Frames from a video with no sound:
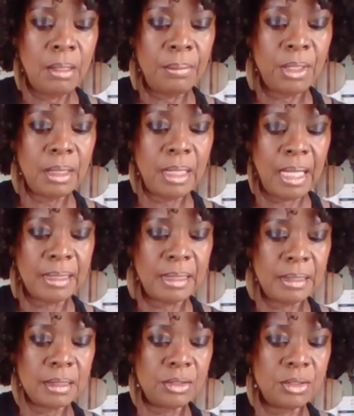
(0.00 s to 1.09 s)

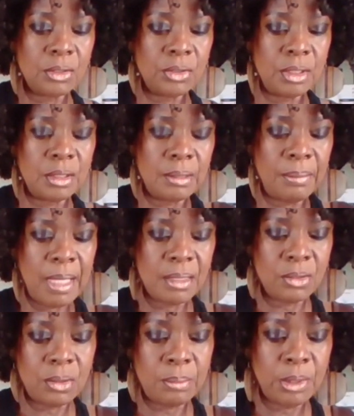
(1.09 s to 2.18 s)
Pilates because, she's a
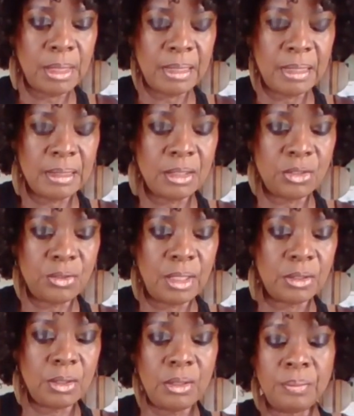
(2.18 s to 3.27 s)
master Pilates
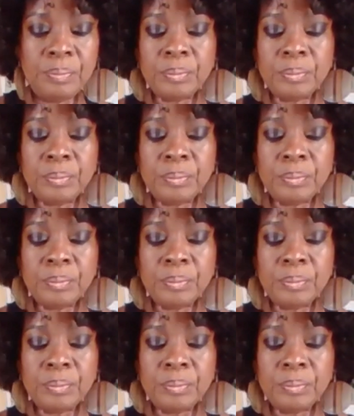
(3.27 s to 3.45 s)
instructor.